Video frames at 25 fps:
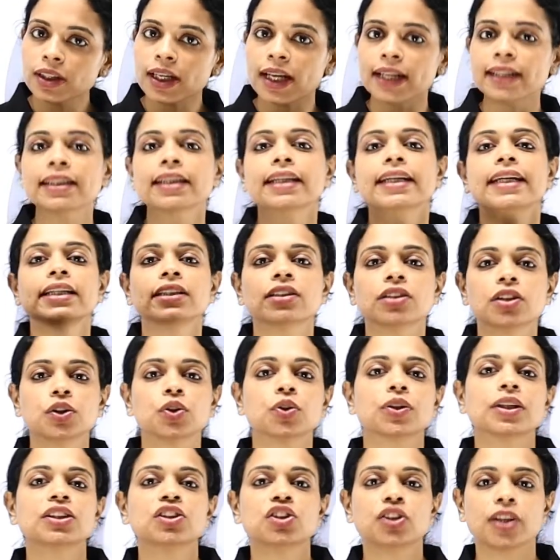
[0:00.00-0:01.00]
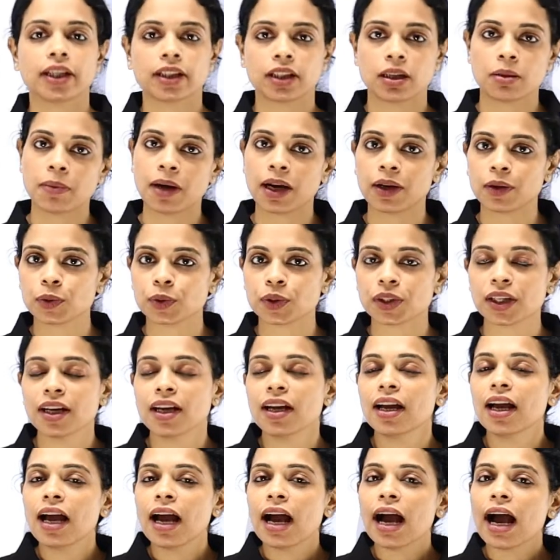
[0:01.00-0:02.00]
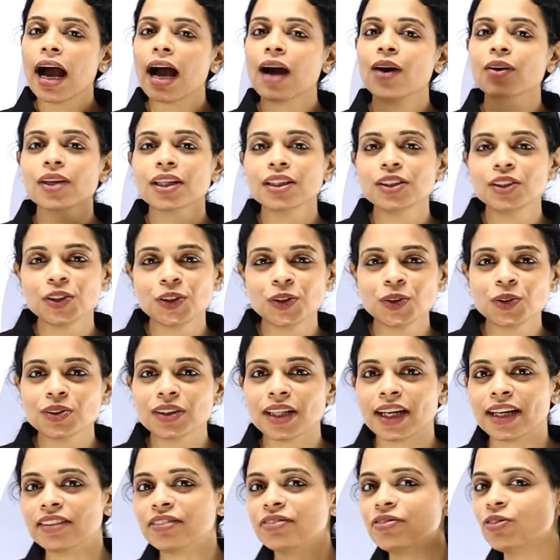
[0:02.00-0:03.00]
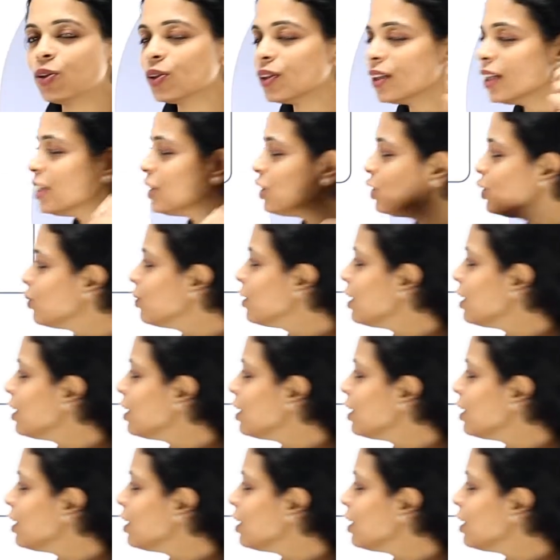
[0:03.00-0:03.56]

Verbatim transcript: that later you can check them out. How can you do that? For this, you